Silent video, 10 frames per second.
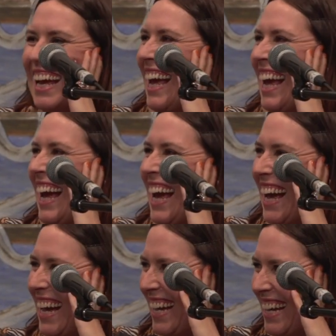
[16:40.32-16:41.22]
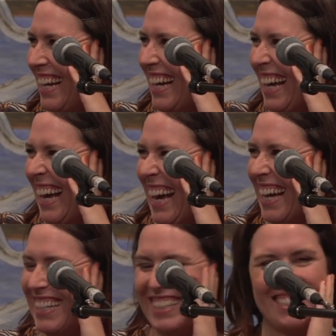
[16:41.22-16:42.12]
One of the best ears in the
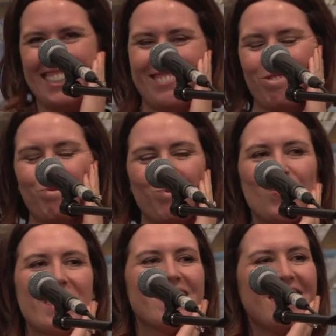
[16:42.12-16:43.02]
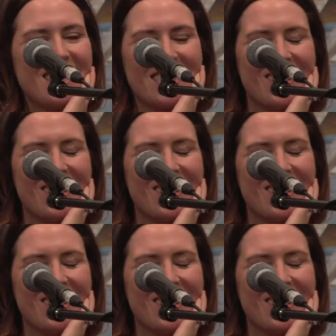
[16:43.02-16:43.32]
exhibition, I think, very strongly.